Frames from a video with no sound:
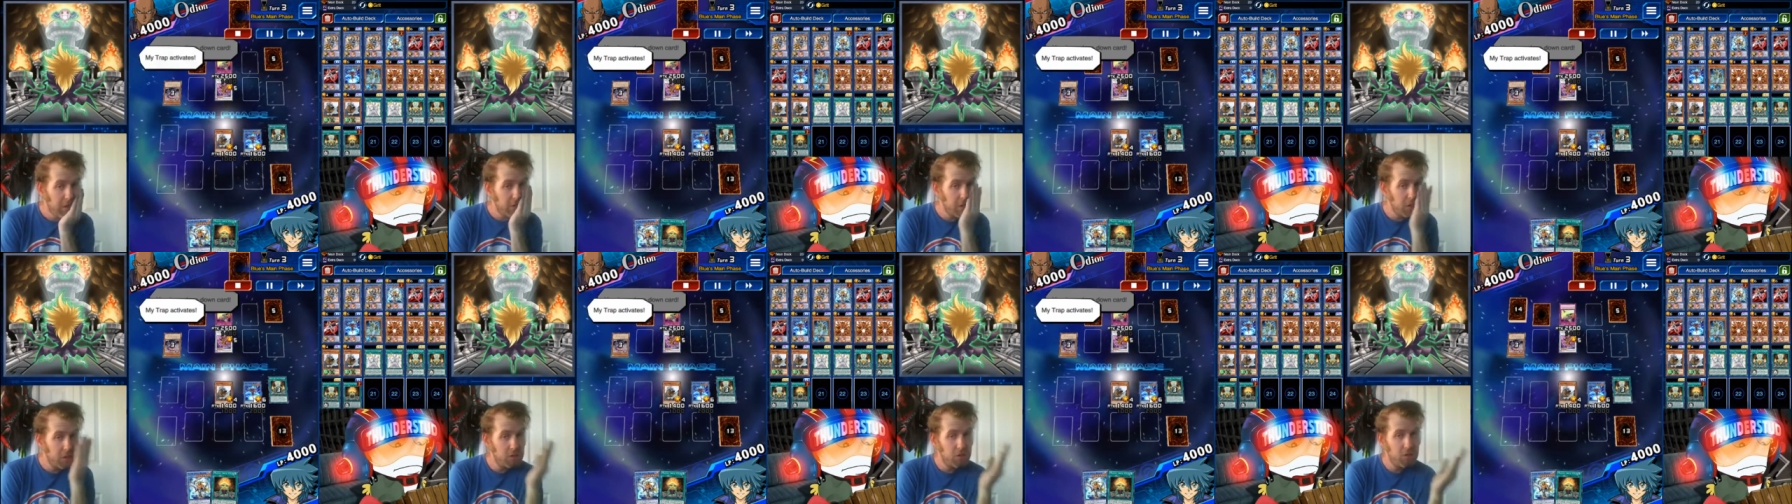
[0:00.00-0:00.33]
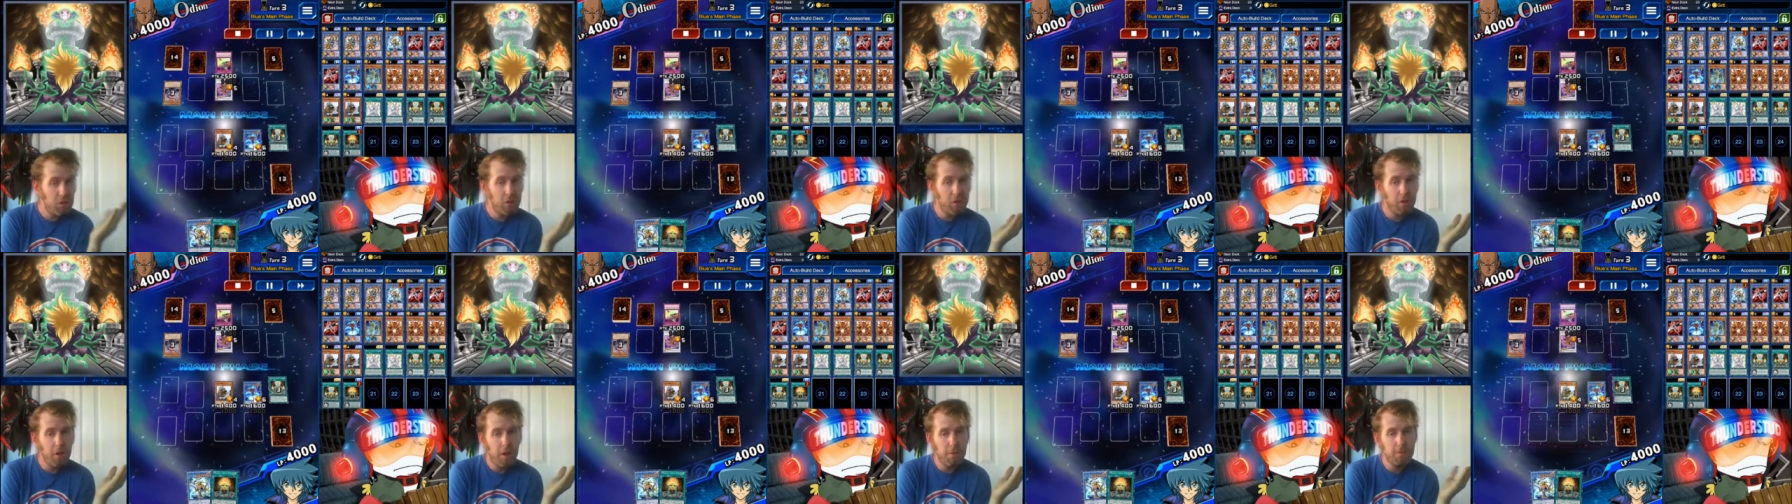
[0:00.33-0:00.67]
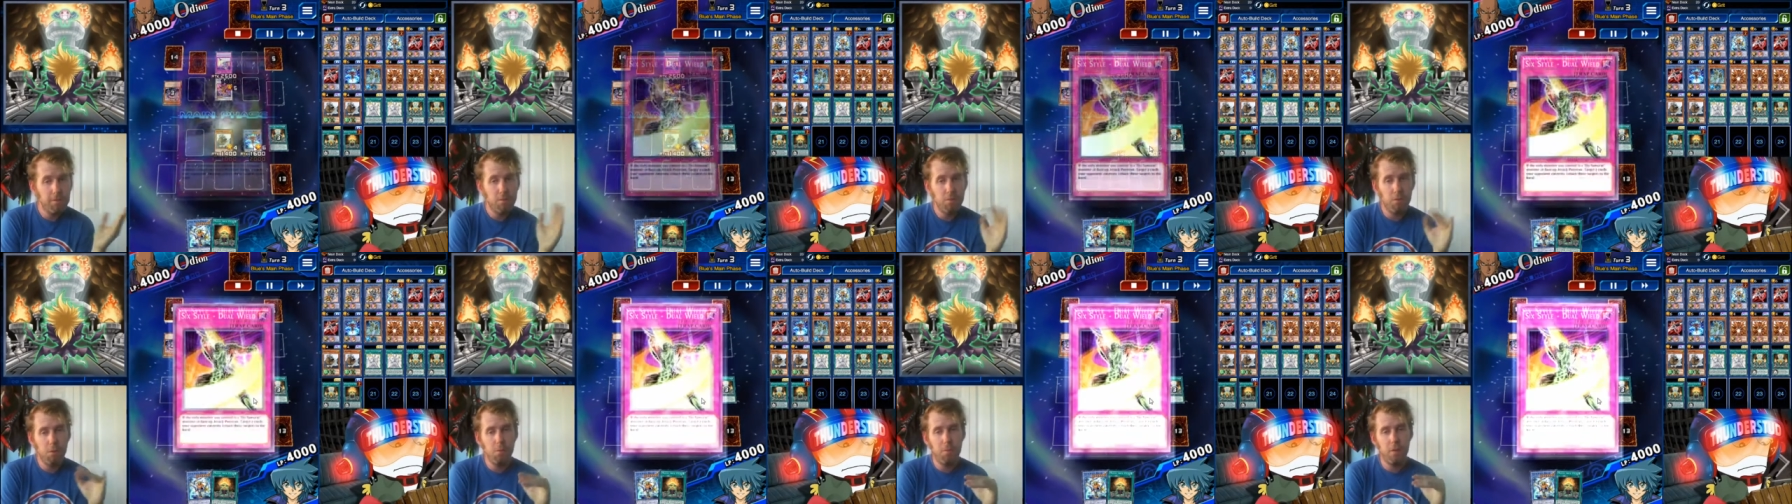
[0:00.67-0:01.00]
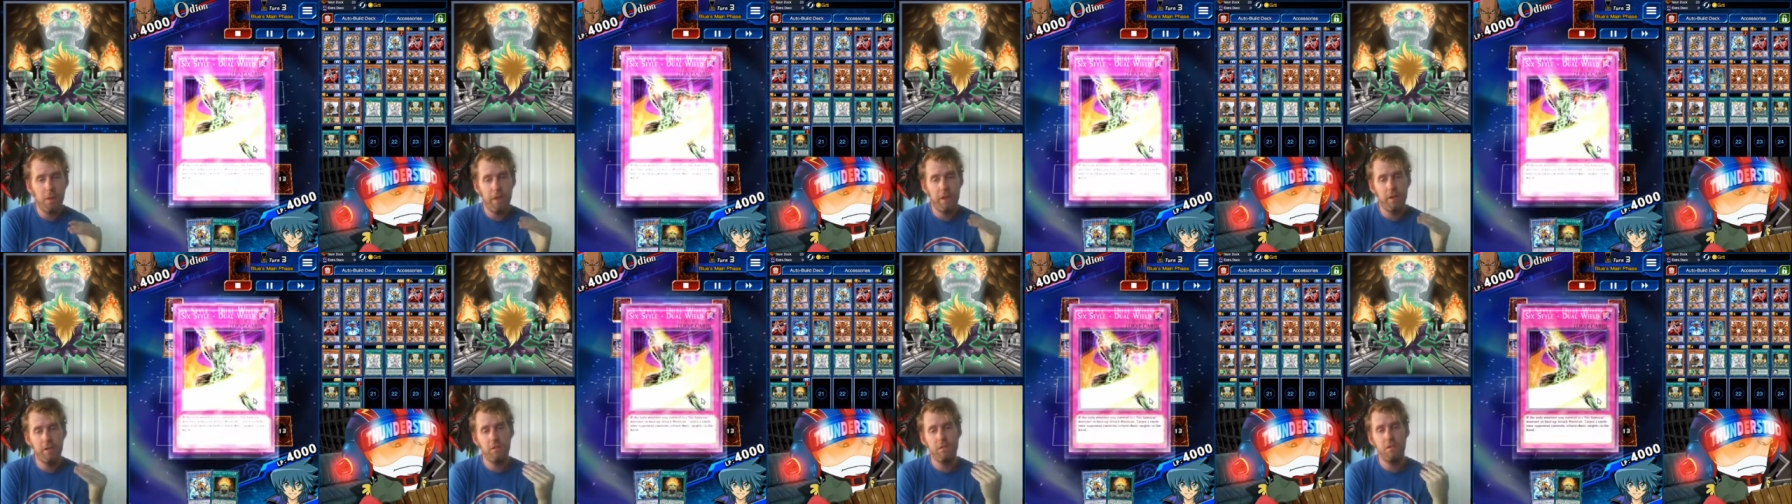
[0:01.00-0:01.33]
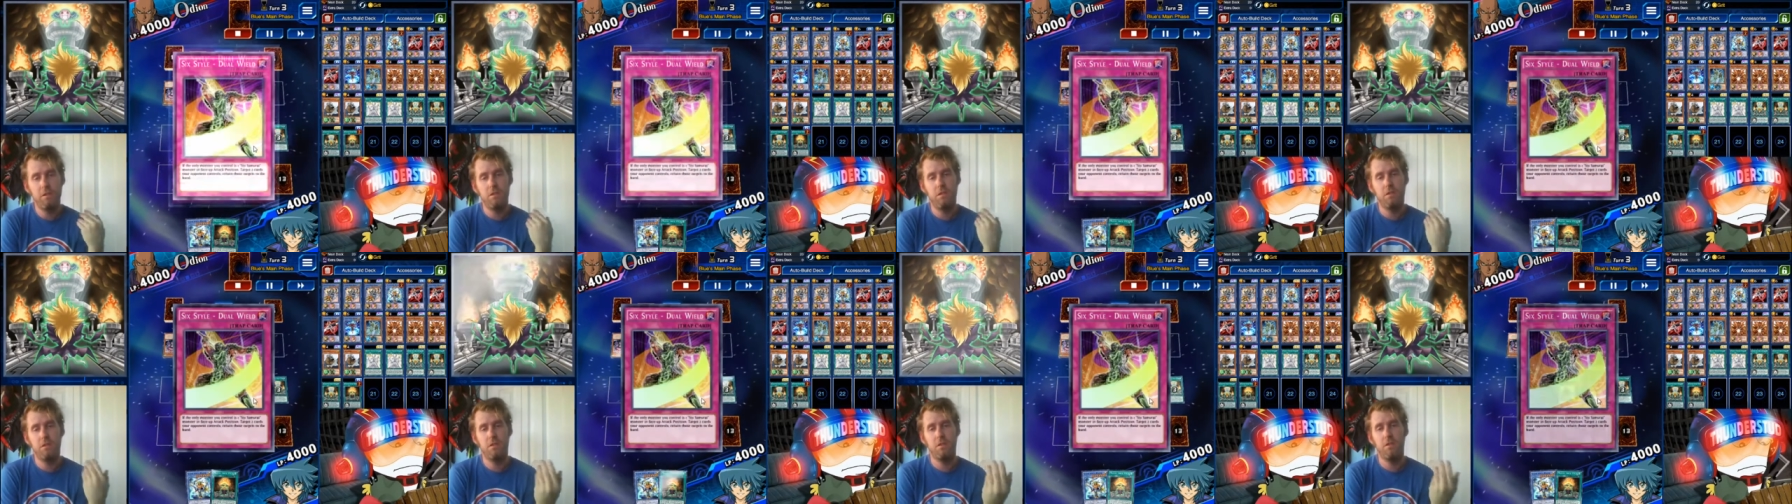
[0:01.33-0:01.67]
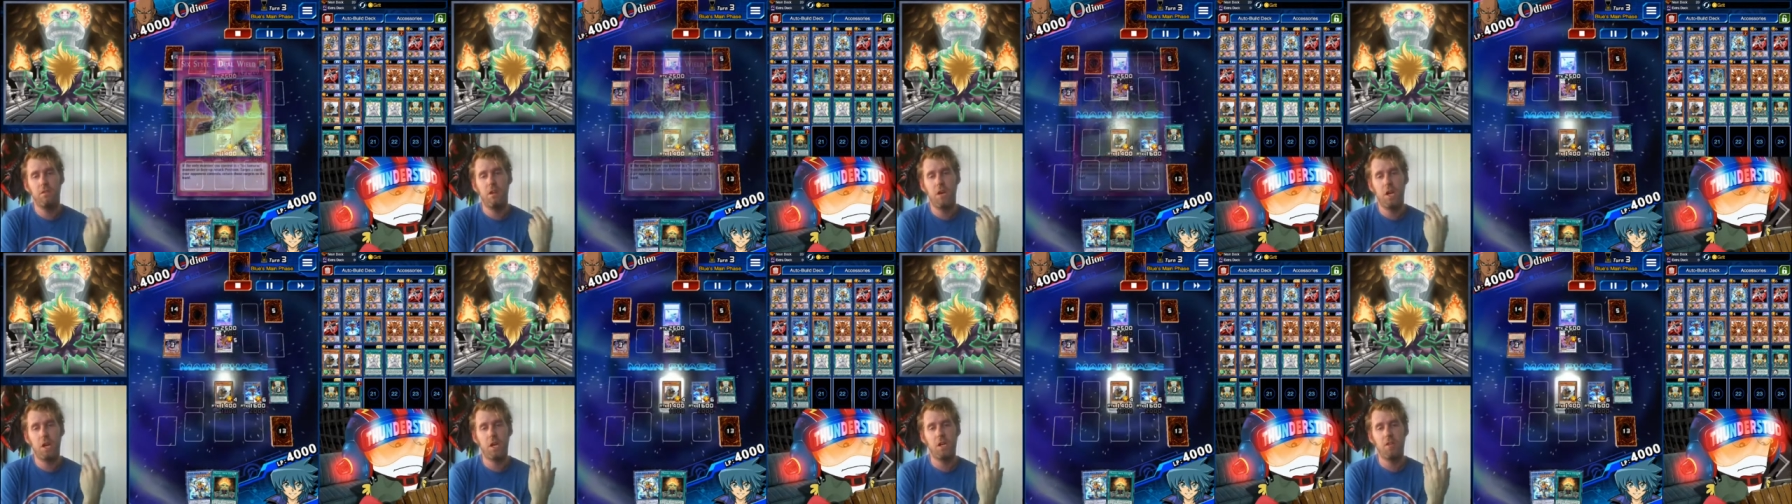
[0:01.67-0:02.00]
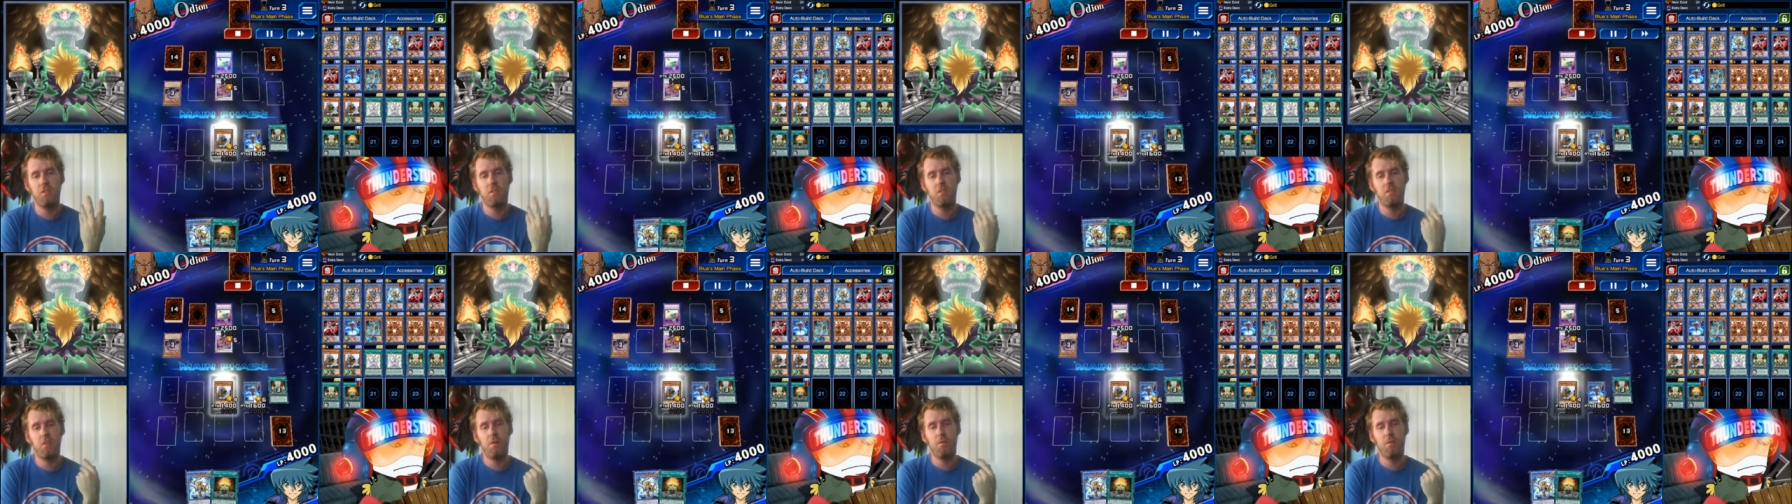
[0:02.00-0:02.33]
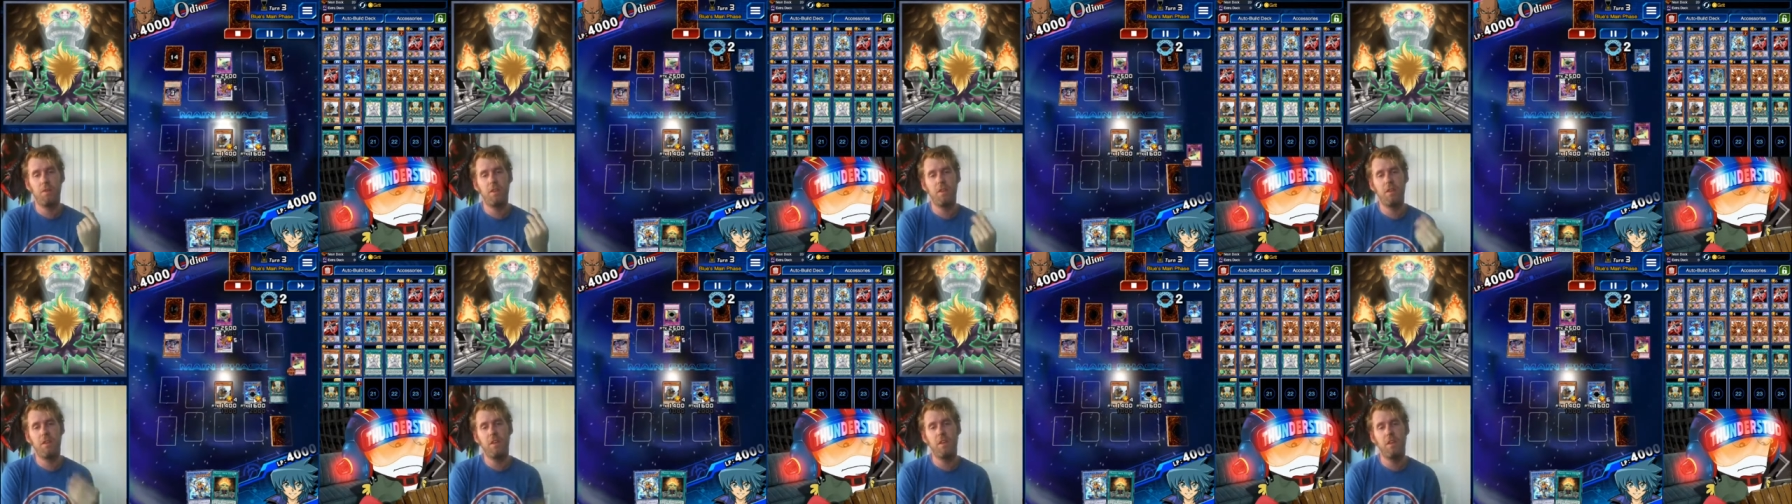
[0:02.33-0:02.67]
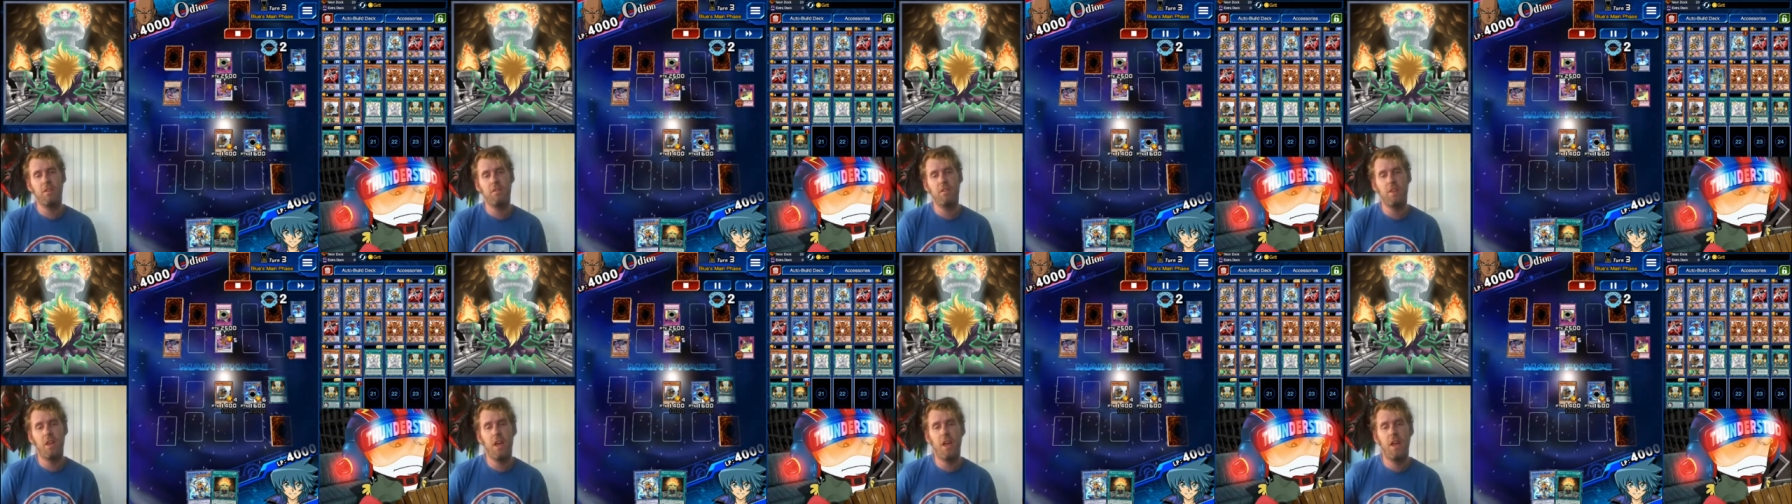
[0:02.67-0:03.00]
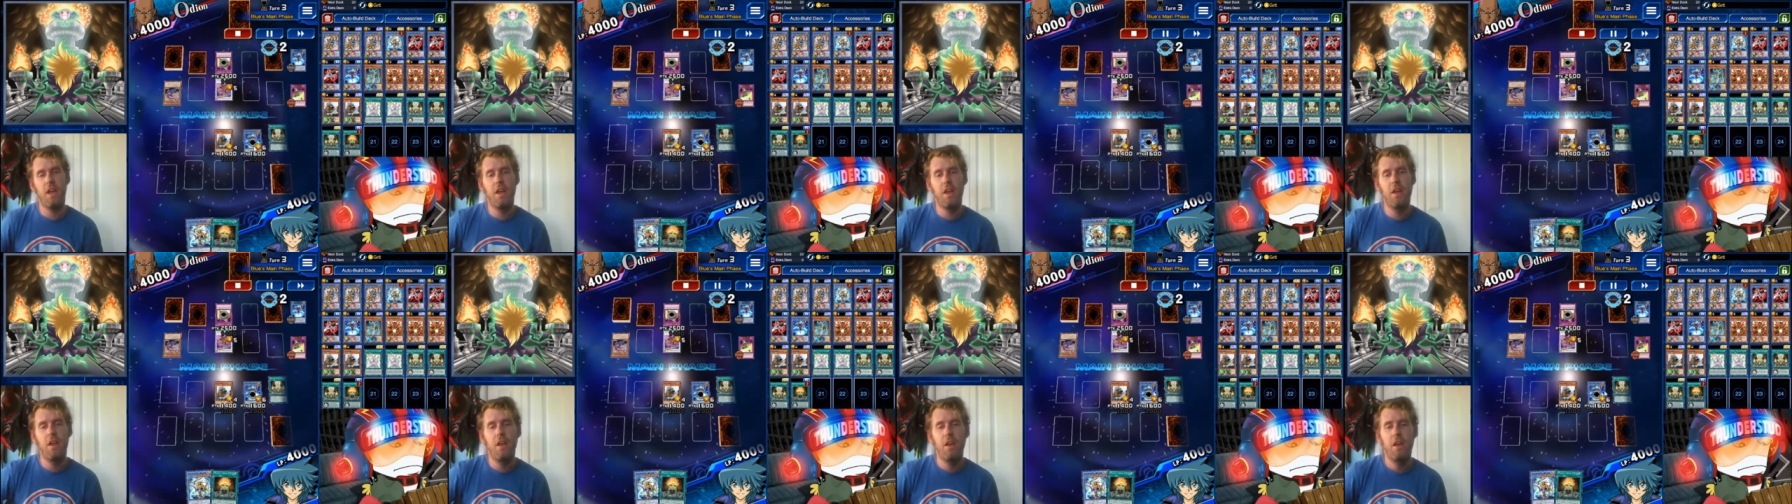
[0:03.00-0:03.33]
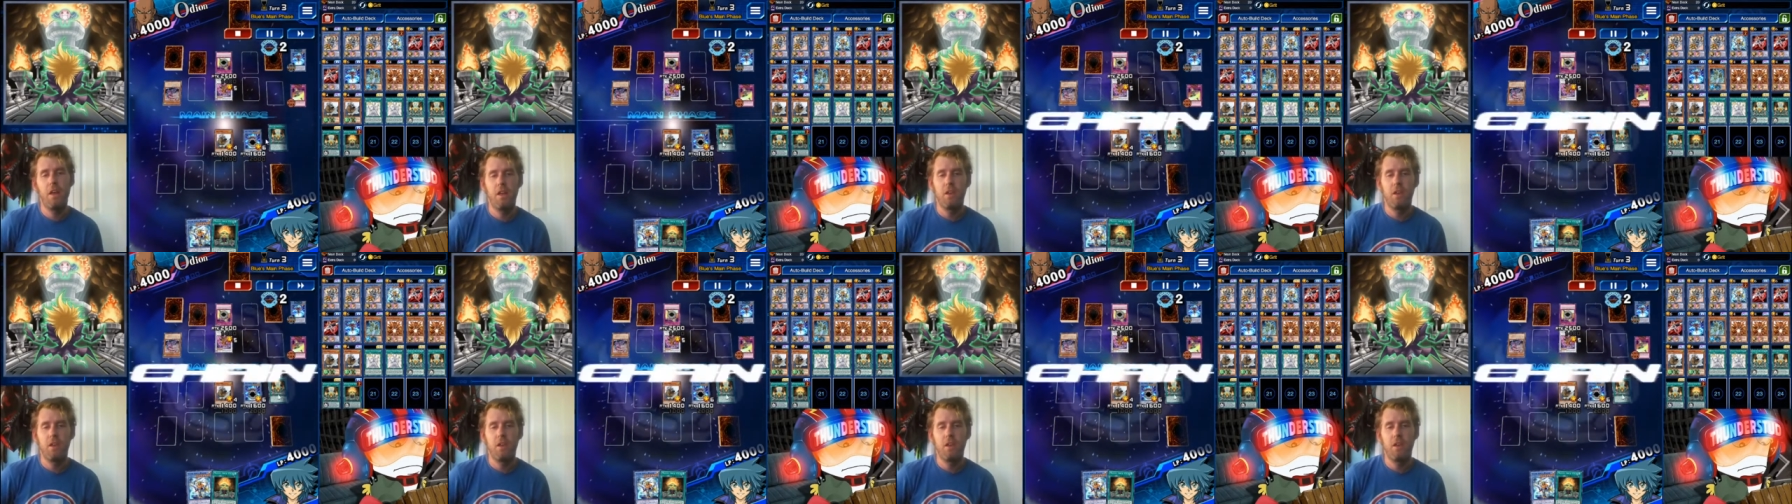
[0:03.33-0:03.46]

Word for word: These are the optimal plays, uh, summoning E to 10,